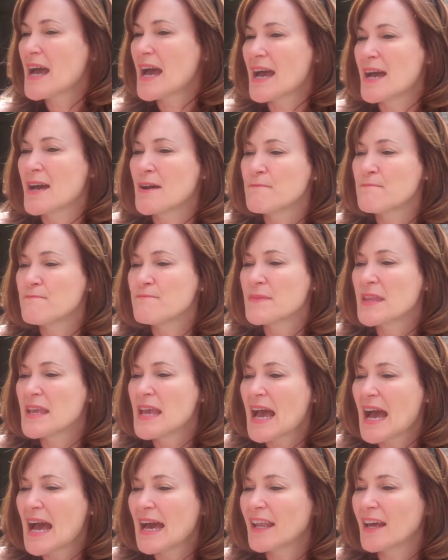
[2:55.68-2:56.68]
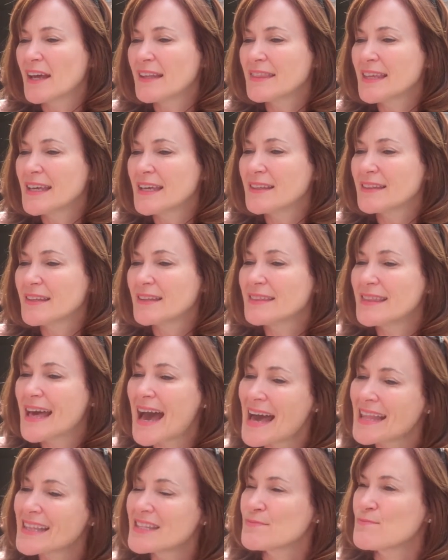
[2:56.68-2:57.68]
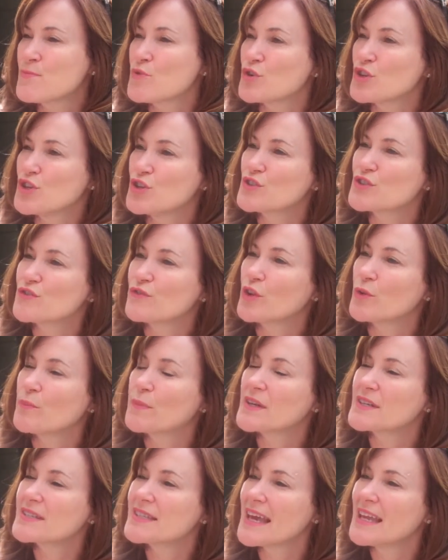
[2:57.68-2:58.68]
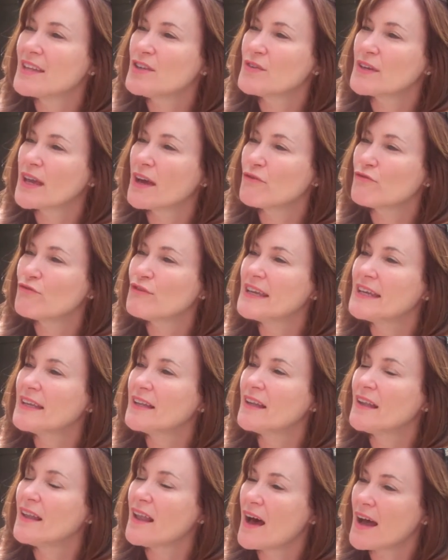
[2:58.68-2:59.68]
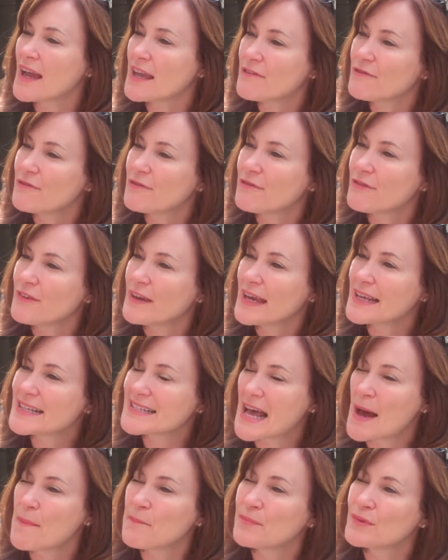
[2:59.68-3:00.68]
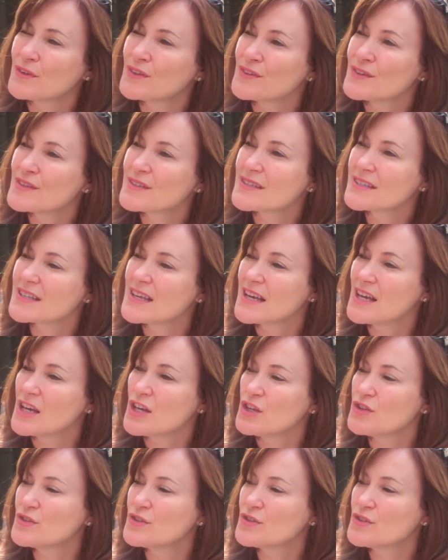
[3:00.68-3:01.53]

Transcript: Um, and I think that that's more useful because then you get real life examples. Yeah.